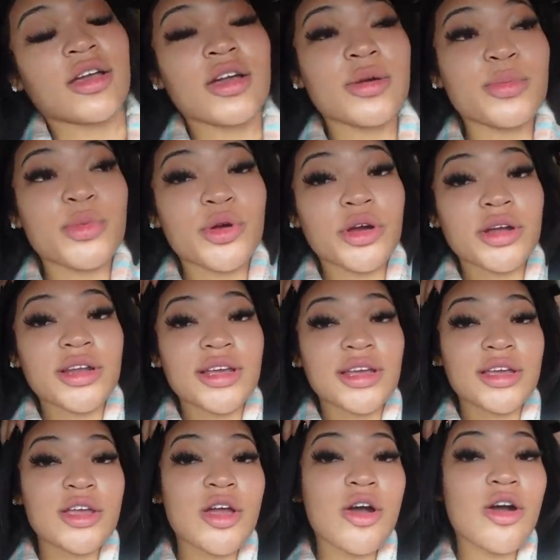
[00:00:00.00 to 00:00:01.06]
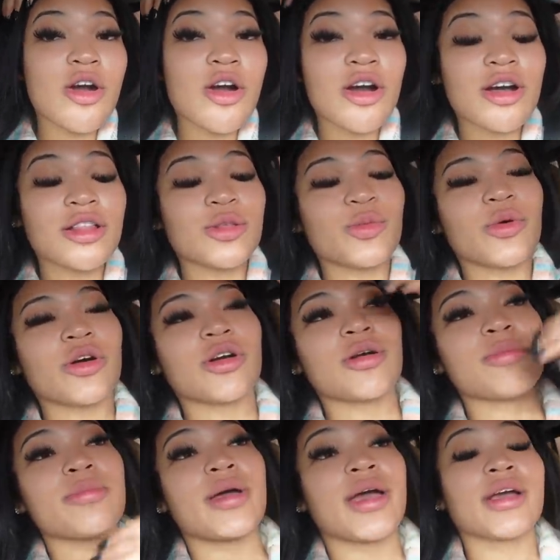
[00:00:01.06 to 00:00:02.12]
good morning y'all
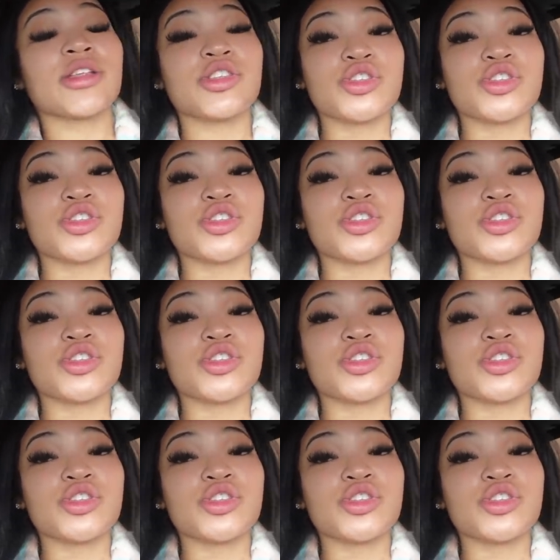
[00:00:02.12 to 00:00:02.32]
welcome back